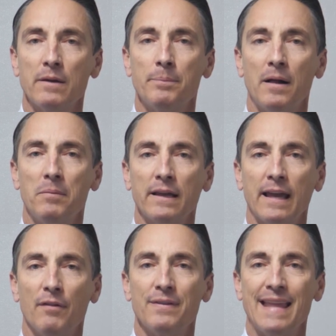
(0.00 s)
of Public
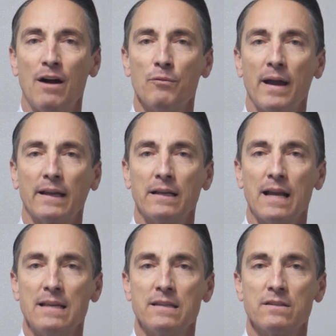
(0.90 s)
Health now
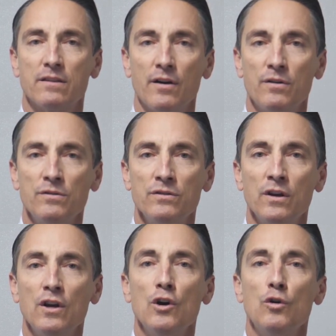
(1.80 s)
recognizes those
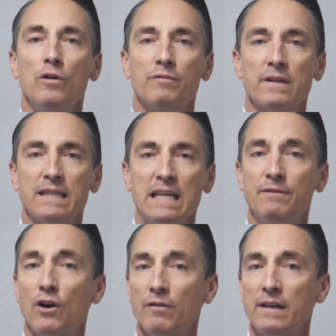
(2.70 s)
who have
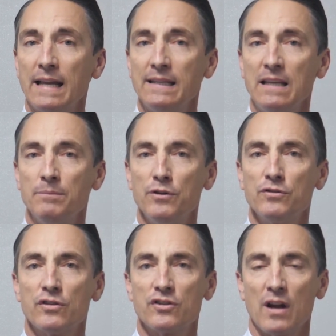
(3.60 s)
received COVID-19
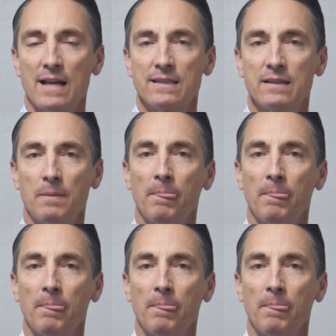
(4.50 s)
booster shots,